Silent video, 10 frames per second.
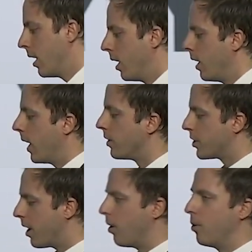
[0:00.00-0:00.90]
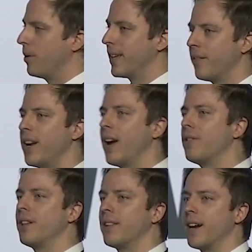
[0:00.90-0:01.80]
And so, given
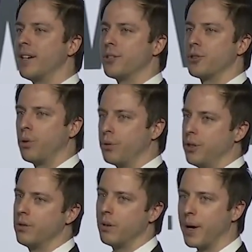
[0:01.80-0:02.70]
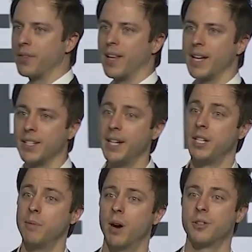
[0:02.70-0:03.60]
everything that I just told you about the last
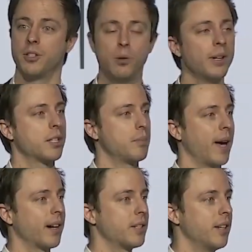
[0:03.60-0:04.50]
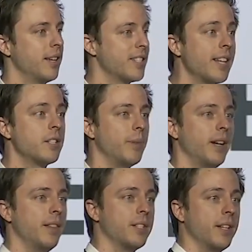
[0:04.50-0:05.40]
18 months, you would expect sentiment
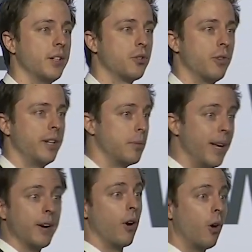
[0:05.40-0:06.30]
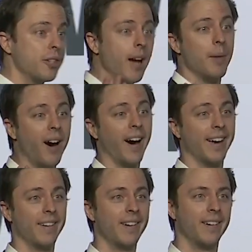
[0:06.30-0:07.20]
in this industry to be at an all-time high,
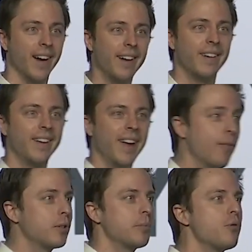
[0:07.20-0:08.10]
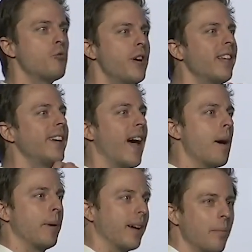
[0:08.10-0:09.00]
right? Everyone should be really
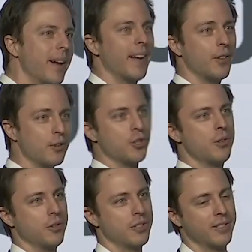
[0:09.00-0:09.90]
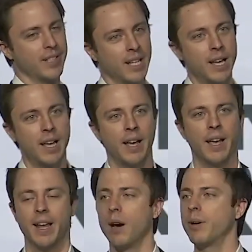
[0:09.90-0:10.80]
happy coming out of their shoes.
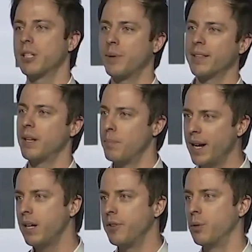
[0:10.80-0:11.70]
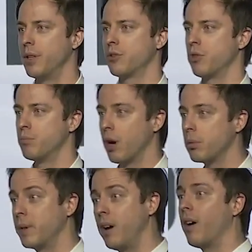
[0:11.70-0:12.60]
And I would expect that many of you in this room
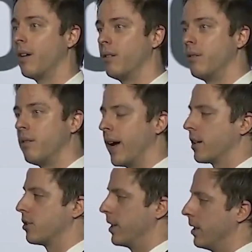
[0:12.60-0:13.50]
probably are, actually.